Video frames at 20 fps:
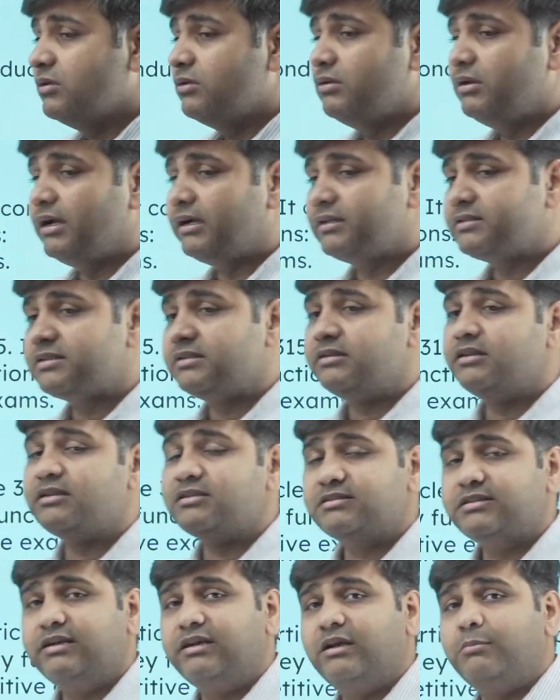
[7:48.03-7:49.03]
let us
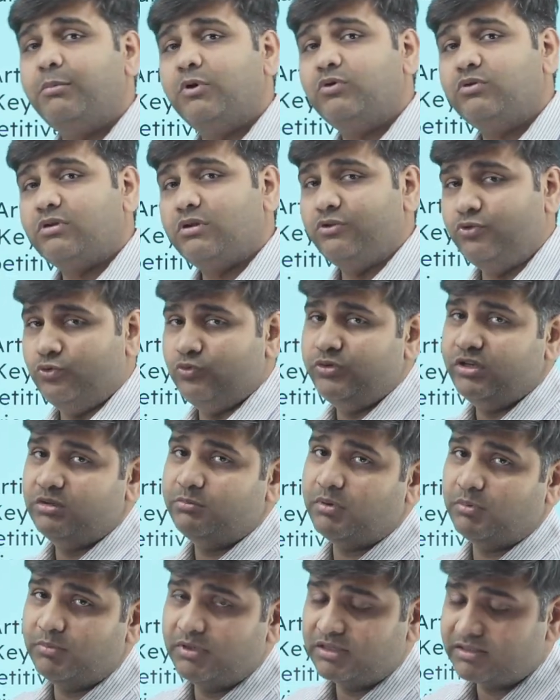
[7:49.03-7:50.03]
understand about Union
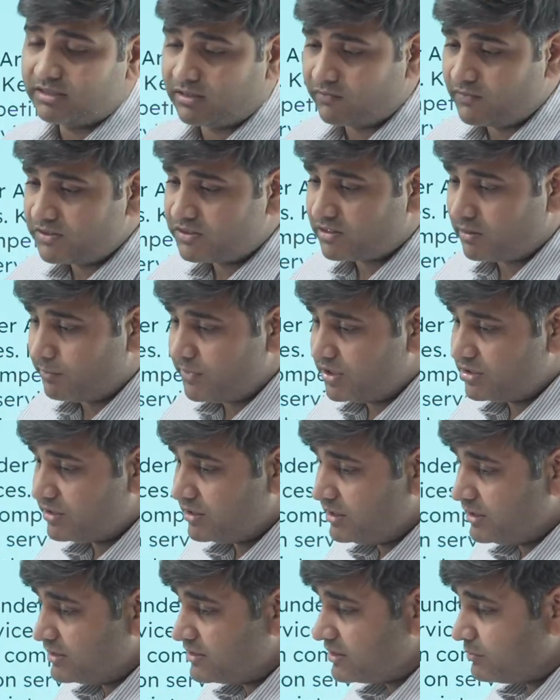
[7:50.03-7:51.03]
Public Service
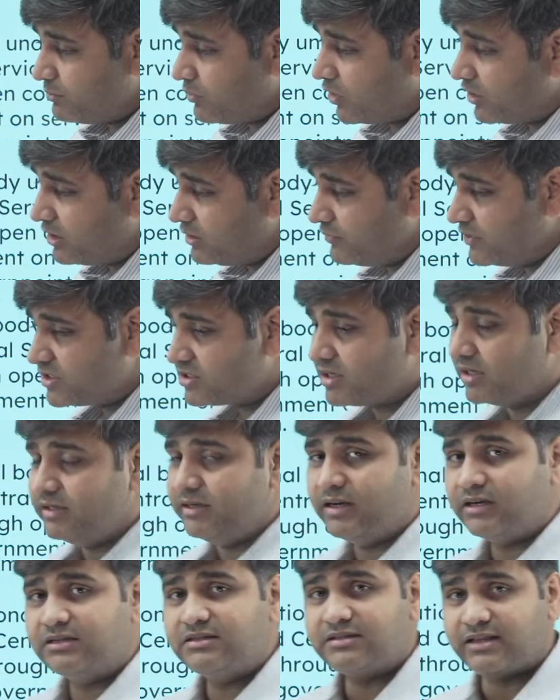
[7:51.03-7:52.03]
Commission. It's a body which
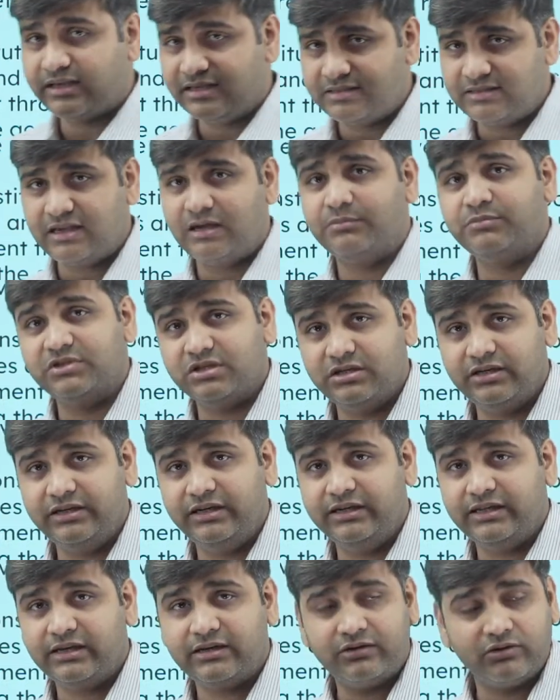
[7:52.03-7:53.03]
conducts exams in
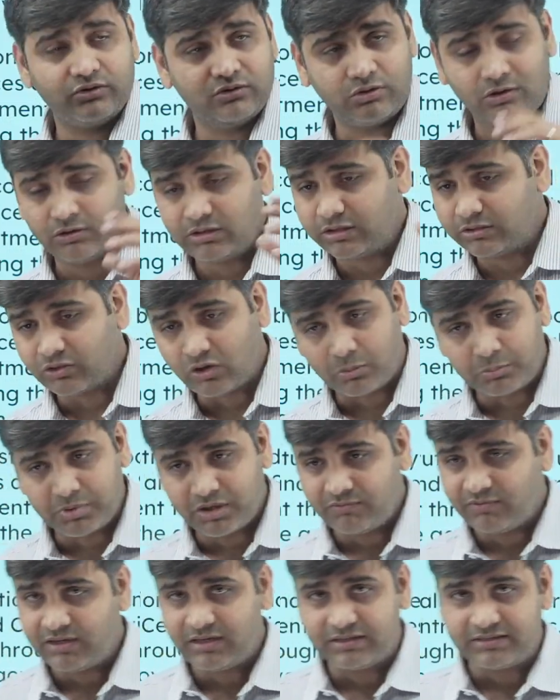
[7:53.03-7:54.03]
India, or all the top
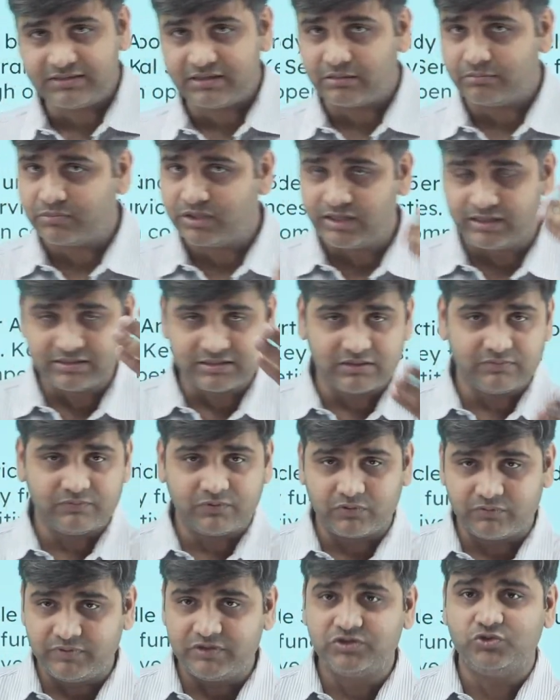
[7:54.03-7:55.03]
level exam. The exam
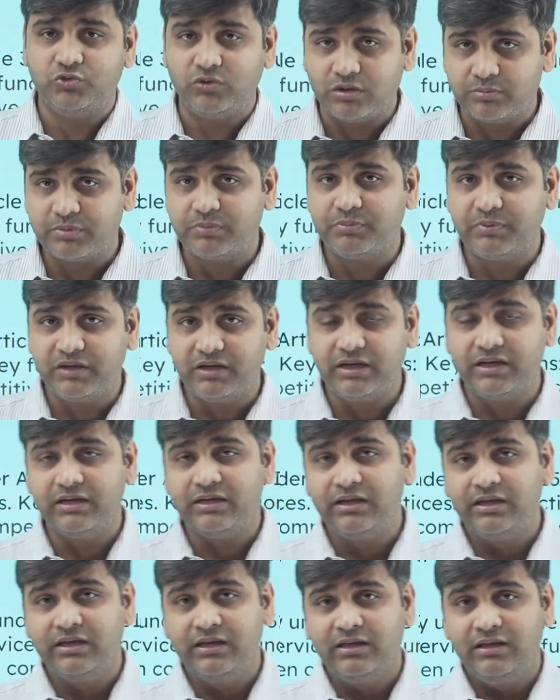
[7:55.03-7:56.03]
for which you are preparing
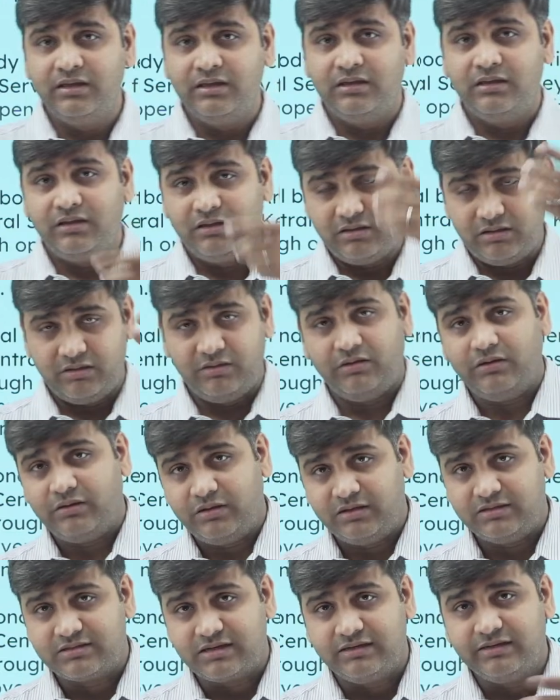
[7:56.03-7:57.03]

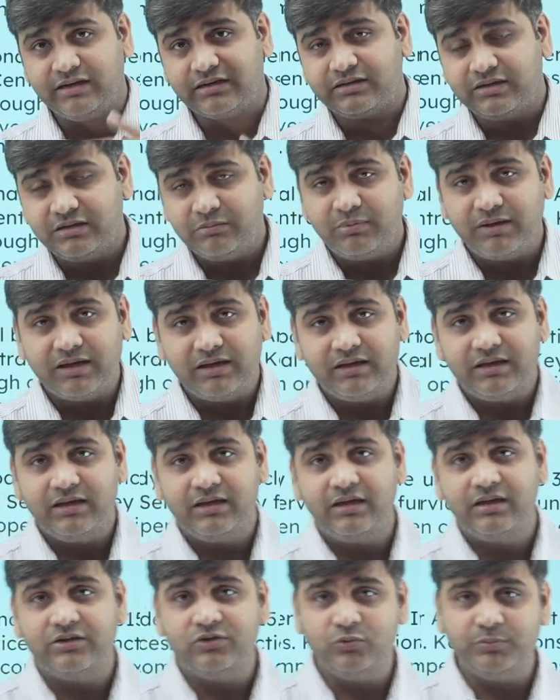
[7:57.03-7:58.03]
is conducted by
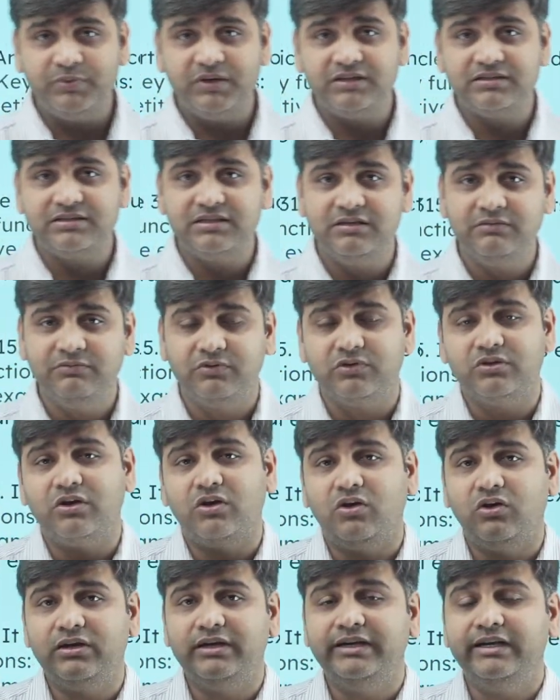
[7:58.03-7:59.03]
UPSC for the
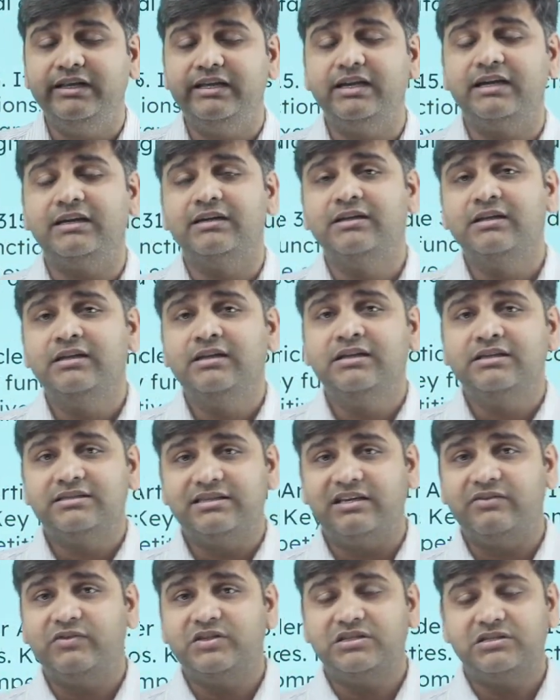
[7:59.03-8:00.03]
All India
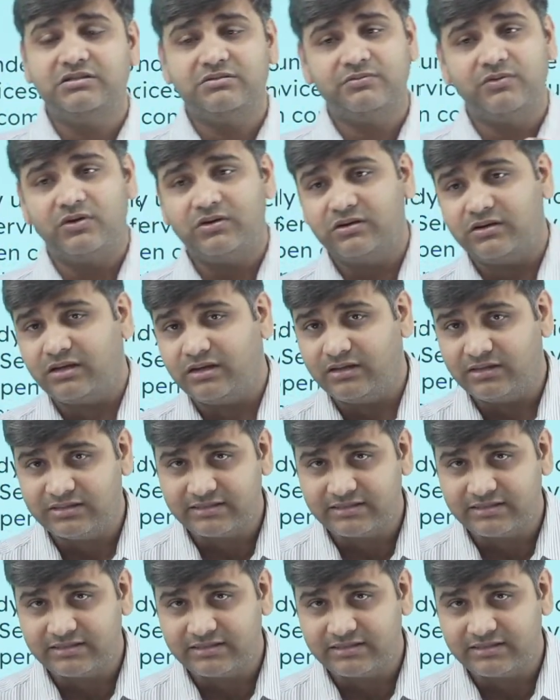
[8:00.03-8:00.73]
services, for